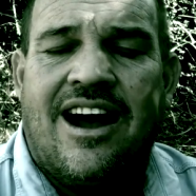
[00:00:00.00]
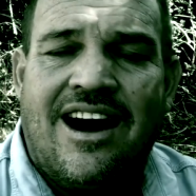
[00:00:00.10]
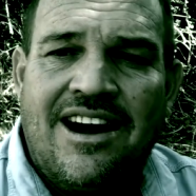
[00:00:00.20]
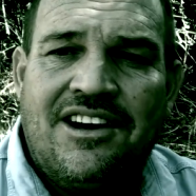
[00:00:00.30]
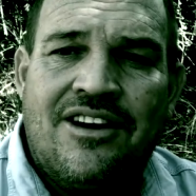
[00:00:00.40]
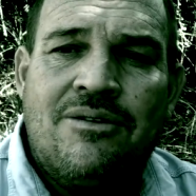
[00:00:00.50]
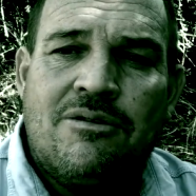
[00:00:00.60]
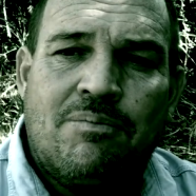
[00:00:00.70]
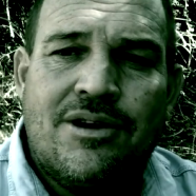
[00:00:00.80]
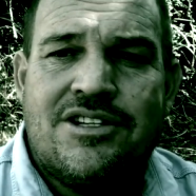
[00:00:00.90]
I
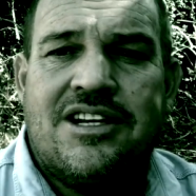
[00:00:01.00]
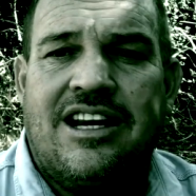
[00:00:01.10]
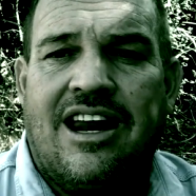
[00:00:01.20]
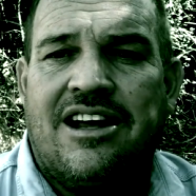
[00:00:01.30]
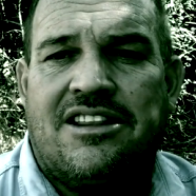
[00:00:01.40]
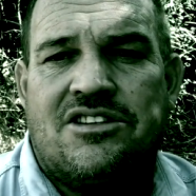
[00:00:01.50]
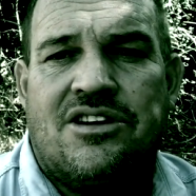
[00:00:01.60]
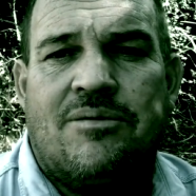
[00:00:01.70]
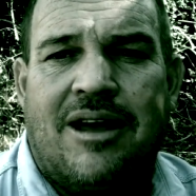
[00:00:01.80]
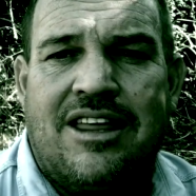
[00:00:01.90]
don't personally like the
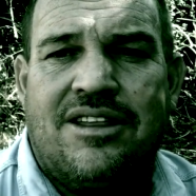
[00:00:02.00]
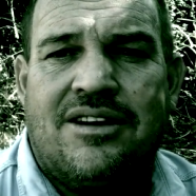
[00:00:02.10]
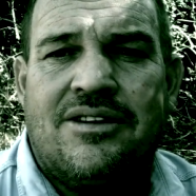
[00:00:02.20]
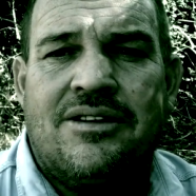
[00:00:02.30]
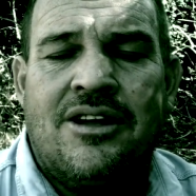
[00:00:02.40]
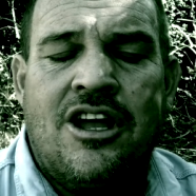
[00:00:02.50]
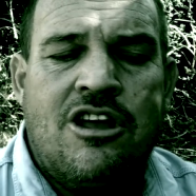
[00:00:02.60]
term ethical,